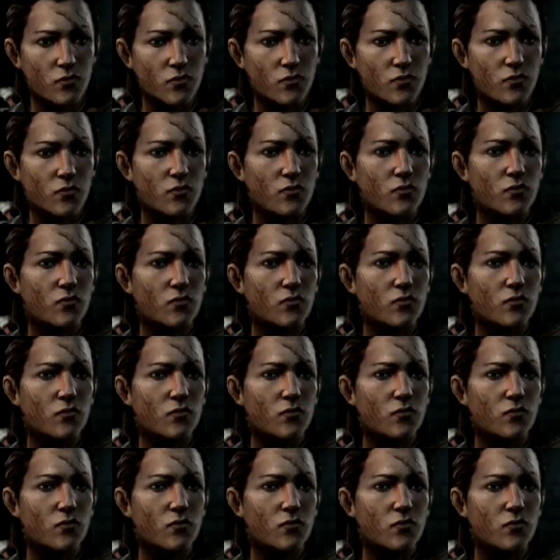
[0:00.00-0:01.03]

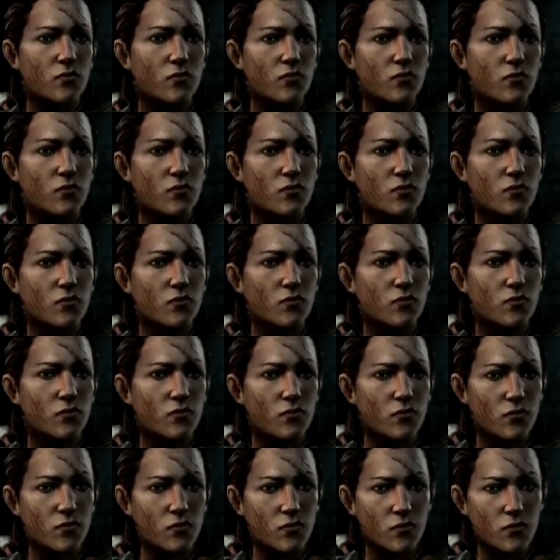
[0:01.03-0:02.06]

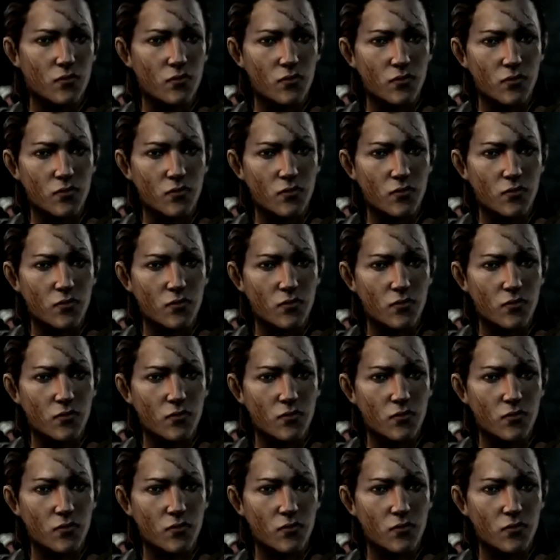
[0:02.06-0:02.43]
(silent)